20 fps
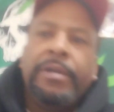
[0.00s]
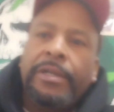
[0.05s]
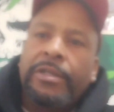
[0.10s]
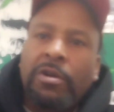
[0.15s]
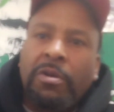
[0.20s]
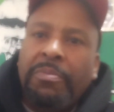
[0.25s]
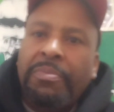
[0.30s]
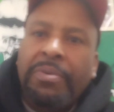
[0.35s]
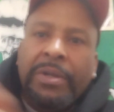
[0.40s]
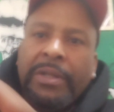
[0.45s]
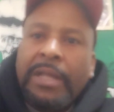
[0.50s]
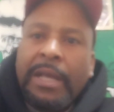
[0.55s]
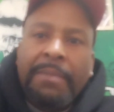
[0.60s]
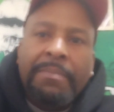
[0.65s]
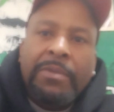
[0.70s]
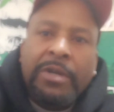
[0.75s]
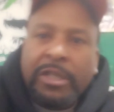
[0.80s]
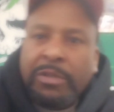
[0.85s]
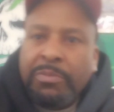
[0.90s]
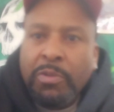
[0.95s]
It's gonna put
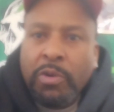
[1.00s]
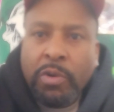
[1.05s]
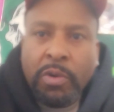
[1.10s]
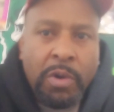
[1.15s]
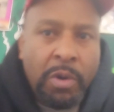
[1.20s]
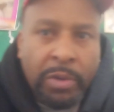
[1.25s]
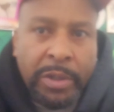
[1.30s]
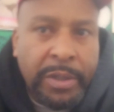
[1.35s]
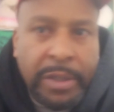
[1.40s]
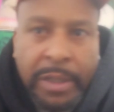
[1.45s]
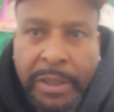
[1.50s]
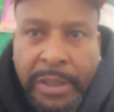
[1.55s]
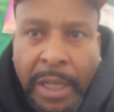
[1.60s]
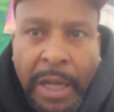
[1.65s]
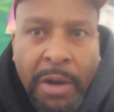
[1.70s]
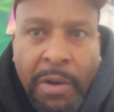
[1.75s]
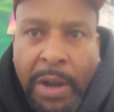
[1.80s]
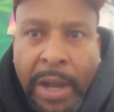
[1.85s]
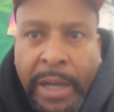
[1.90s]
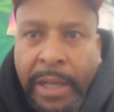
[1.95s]
that much more on it, cause
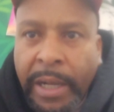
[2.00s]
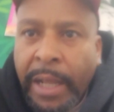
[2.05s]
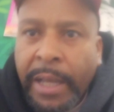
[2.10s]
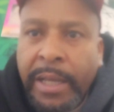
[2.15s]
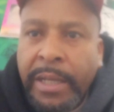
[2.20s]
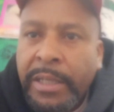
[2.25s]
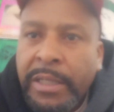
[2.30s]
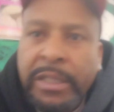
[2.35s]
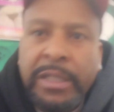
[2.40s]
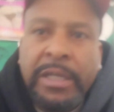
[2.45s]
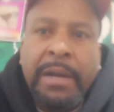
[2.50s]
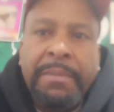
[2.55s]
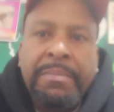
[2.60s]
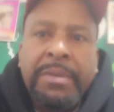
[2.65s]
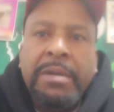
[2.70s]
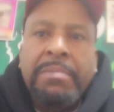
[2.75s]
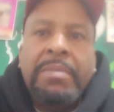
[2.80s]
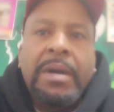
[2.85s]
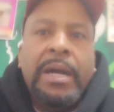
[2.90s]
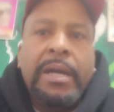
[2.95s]
they gonna act like he just
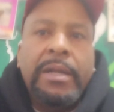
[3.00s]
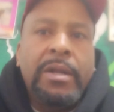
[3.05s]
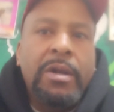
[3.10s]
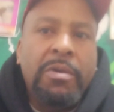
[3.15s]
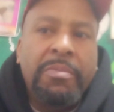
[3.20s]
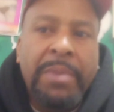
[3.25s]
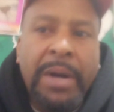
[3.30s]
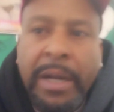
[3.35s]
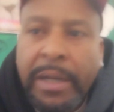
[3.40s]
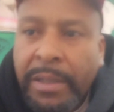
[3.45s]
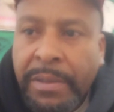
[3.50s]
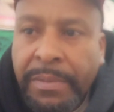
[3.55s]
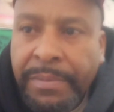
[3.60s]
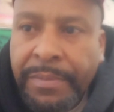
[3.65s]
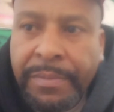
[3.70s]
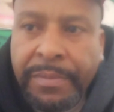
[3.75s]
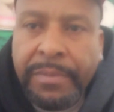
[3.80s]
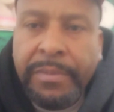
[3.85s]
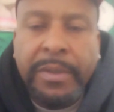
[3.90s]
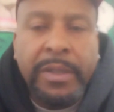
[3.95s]
got beat by nobody,
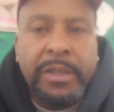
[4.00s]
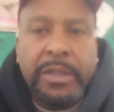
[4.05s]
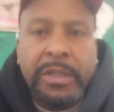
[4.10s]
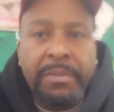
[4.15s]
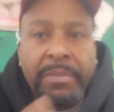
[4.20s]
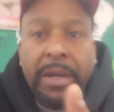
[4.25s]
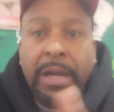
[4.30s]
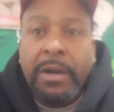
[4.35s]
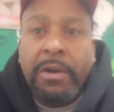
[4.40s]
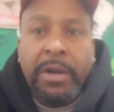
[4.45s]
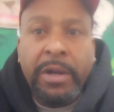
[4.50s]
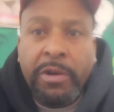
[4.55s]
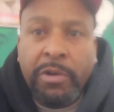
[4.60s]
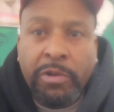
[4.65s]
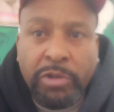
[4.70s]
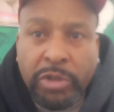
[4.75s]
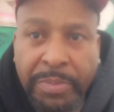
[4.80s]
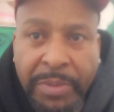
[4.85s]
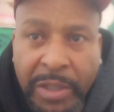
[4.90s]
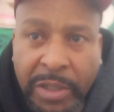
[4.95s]
and somehow
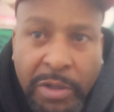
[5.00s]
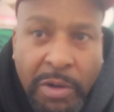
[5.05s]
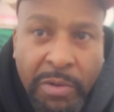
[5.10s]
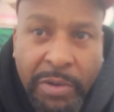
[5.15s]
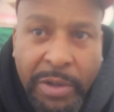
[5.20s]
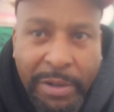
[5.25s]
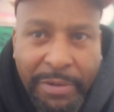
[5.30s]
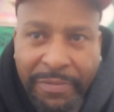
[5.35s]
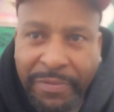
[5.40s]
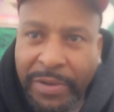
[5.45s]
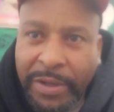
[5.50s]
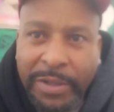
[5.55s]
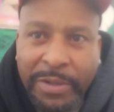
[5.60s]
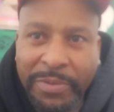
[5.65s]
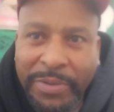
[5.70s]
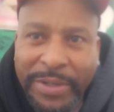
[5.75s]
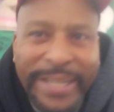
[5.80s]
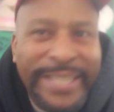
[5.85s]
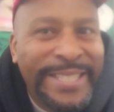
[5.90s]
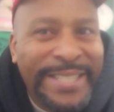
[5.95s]
Errol Spence gonna get a
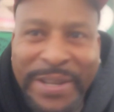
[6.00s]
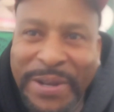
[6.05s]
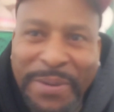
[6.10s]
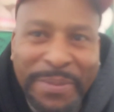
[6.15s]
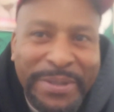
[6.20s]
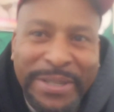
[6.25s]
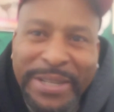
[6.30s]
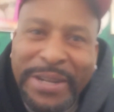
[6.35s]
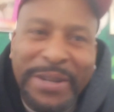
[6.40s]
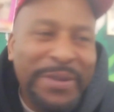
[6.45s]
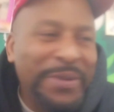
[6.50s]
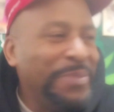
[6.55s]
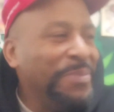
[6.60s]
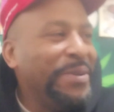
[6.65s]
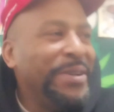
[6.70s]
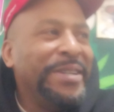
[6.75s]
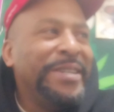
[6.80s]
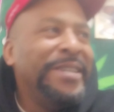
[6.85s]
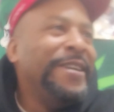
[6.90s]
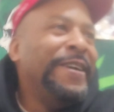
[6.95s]
victory. Still, I'm telling you,
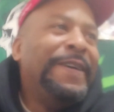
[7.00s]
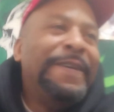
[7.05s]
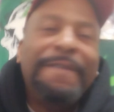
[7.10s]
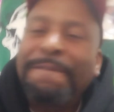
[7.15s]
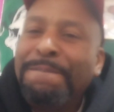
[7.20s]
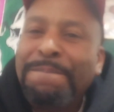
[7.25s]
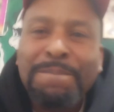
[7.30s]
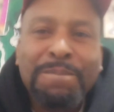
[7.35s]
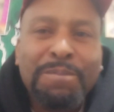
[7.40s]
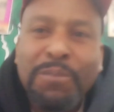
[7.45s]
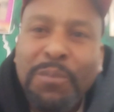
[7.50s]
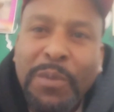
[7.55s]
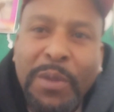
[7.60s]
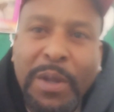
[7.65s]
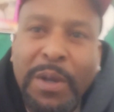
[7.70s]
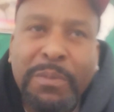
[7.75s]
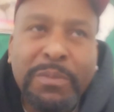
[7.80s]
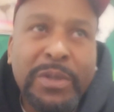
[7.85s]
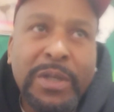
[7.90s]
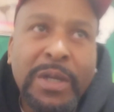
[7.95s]
man,
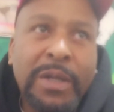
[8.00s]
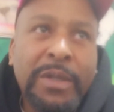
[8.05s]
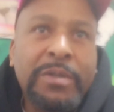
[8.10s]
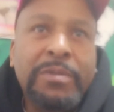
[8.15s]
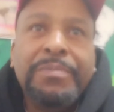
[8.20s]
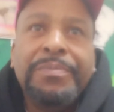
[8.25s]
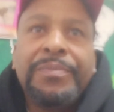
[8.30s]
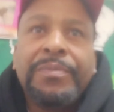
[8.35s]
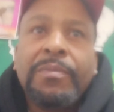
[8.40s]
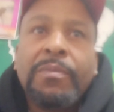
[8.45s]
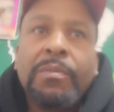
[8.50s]
I'm telling you.